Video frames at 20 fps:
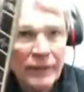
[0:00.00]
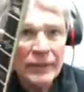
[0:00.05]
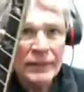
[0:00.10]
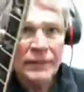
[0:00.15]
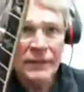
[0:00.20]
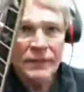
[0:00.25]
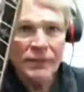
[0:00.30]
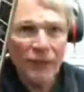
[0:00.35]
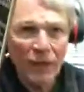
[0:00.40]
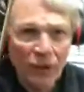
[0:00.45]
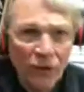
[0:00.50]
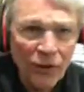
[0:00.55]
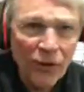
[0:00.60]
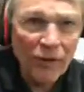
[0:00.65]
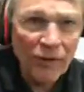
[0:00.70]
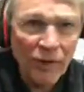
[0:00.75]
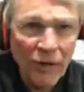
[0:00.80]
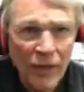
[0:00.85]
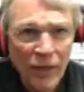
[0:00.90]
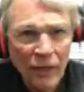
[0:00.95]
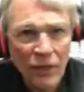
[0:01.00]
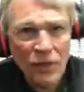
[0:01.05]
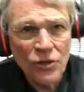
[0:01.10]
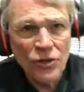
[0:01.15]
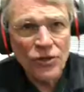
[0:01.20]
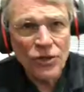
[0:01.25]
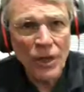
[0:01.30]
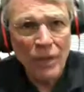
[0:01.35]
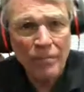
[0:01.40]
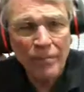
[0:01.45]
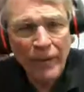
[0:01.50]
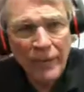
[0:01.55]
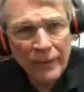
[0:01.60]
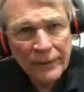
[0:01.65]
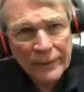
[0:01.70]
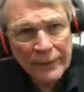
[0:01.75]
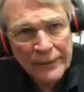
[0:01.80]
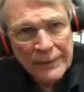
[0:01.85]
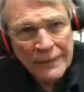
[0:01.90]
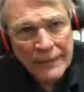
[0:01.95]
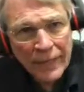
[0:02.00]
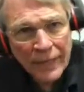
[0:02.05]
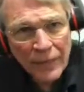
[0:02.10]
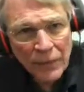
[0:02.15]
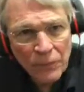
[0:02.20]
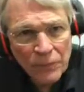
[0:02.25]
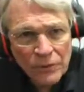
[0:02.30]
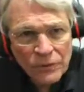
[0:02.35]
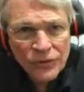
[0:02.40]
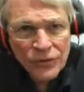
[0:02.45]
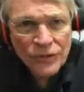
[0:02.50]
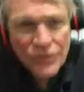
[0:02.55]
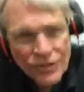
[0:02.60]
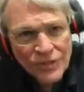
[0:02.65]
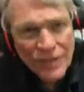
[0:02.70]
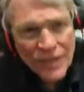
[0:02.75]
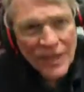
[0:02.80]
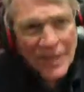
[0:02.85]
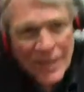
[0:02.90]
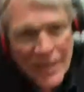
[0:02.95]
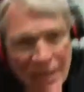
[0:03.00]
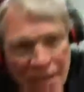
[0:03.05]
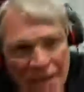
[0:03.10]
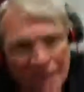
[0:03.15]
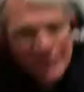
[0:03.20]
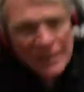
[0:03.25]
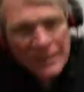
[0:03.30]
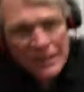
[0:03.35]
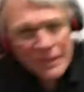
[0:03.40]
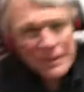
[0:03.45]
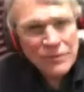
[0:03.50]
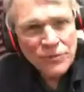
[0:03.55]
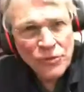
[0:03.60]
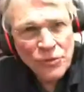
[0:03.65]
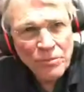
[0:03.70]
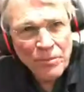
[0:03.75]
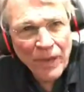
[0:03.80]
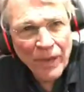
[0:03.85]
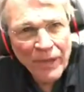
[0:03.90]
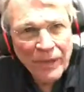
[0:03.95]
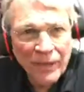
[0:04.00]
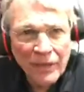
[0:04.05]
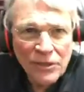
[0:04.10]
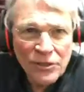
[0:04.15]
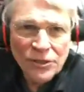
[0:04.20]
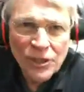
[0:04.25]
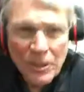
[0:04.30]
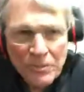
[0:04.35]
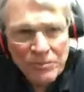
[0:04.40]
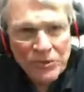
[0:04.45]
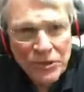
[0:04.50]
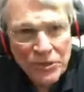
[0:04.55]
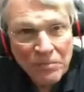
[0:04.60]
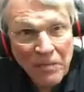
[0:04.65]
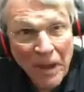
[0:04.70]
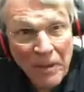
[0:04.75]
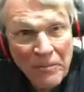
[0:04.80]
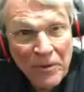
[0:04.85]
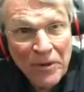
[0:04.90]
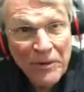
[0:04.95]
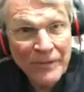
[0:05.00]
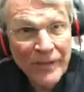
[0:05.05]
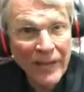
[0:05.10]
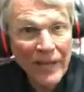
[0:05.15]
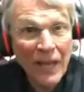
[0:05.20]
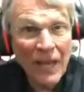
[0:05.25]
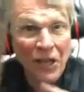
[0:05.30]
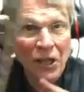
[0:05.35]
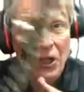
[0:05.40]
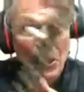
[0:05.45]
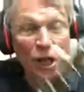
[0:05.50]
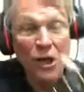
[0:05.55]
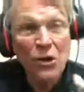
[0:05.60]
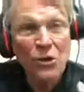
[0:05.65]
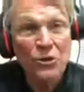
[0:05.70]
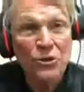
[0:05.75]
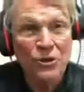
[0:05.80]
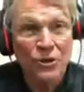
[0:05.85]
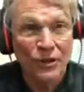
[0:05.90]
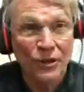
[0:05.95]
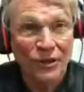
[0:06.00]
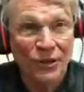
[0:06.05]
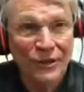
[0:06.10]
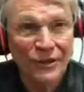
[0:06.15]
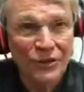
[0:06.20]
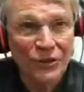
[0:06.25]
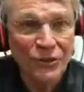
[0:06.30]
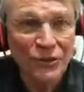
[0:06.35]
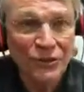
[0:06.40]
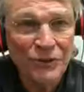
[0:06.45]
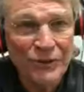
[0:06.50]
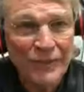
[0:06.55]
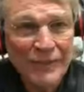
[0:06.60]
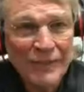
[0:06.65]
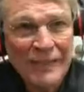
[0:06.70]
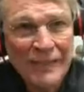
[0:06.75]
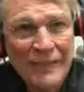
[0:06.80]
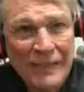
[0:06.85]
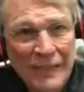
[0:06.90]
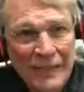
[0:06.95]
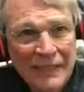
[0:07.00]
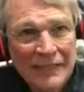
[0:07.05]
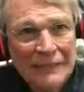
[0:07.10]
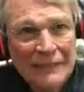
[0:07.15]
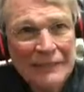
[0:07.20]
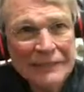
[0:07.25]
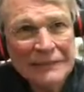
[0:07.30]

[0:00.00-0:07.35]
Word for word: since I don't have a close-up on this, I will just do my close-ups just by moving closer to the,